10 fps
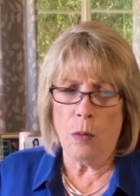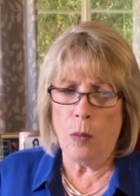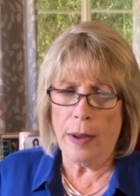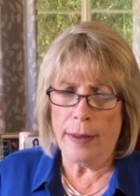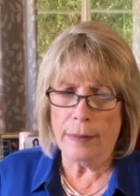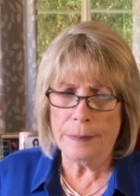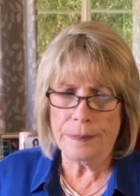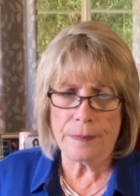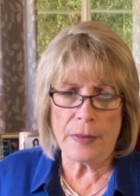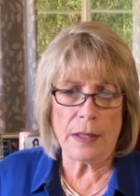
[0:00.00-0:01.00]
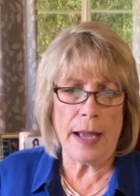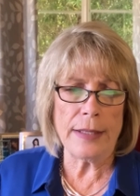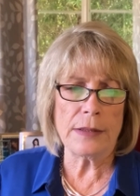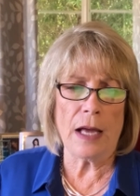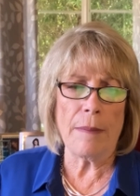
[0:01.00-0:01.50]
Well, I
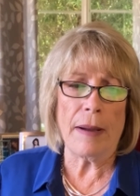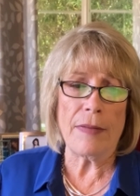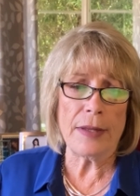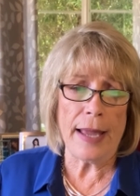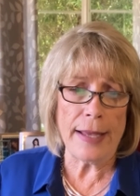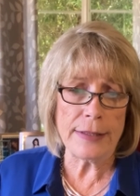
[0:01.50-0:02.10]
stopped by the gas